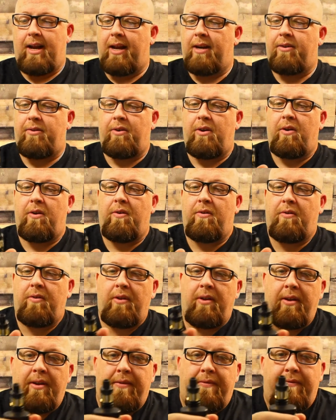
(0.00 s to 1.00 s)
I don't know
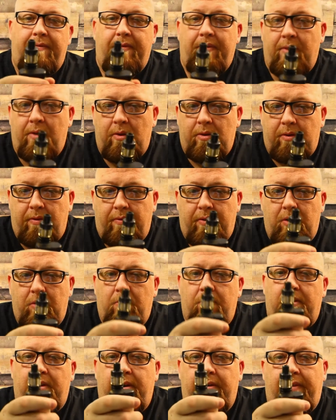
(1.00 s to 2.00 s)
if those of
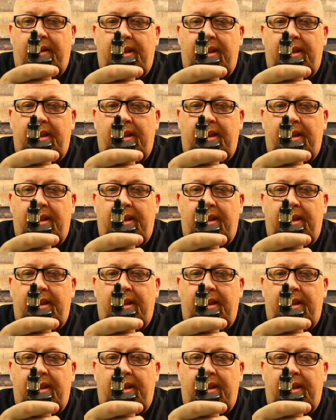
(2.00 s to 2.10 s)
you that have